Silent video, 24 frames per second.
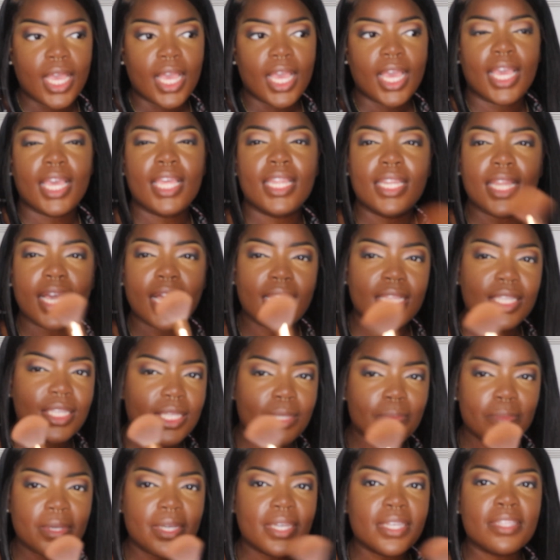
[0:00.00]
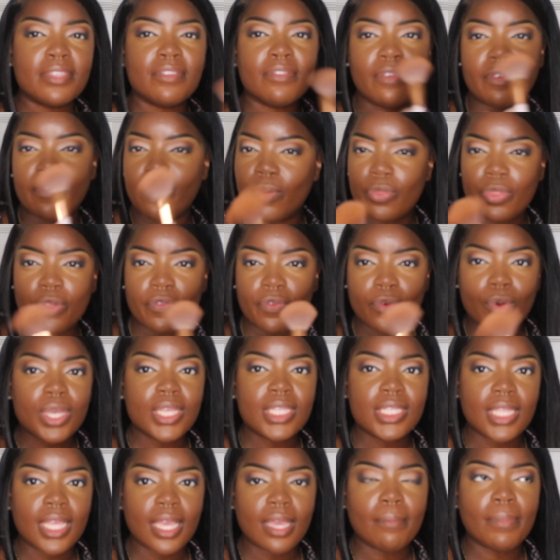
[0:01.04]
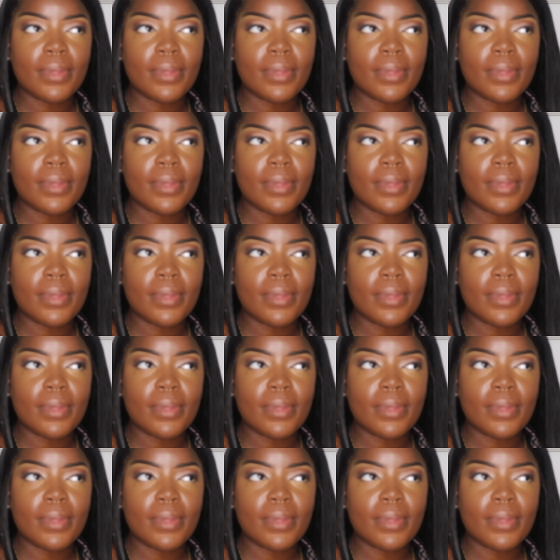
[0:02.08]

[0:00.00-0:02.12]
And not just because of the voice thing,